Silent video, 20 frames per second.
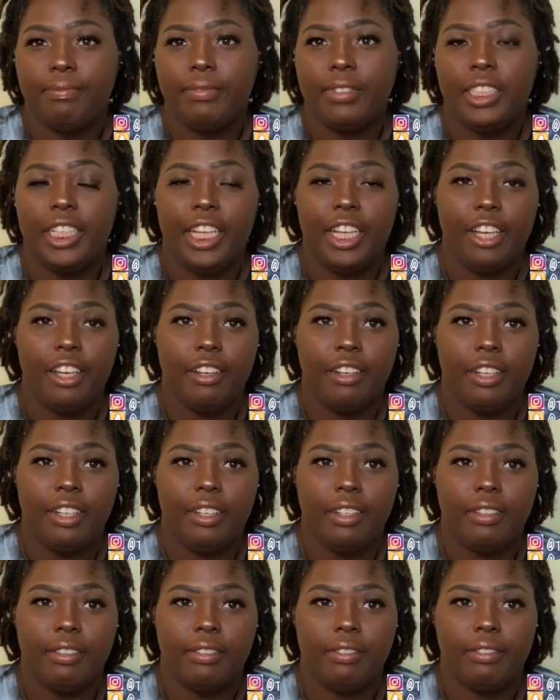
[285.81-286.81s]

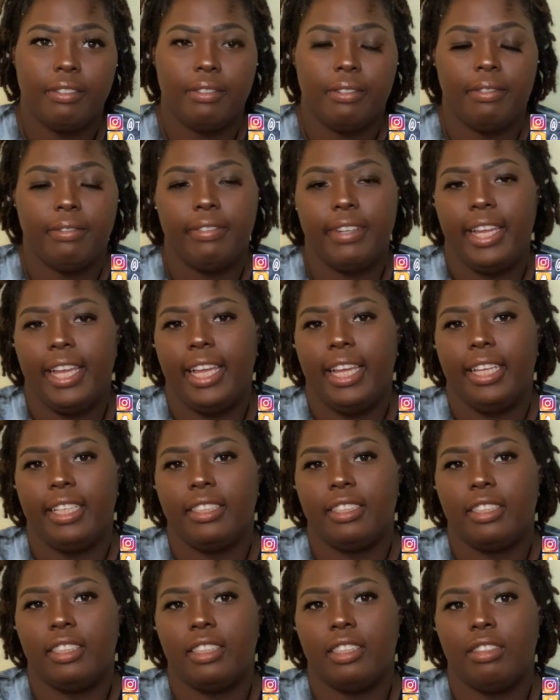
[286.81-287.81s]
dairy,
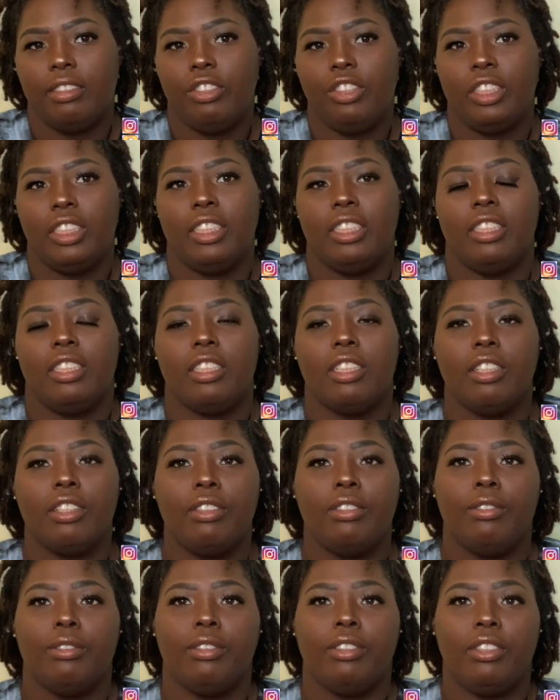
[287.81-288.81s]
fats just
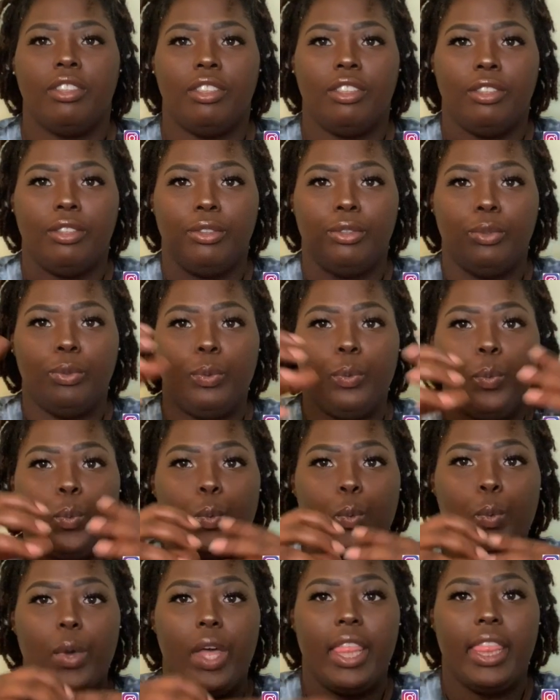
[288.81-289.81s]
goes to
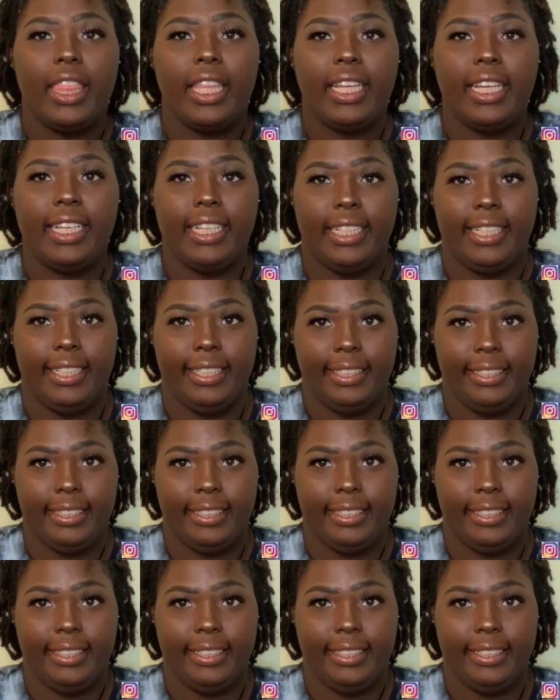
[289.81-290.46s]
the guts.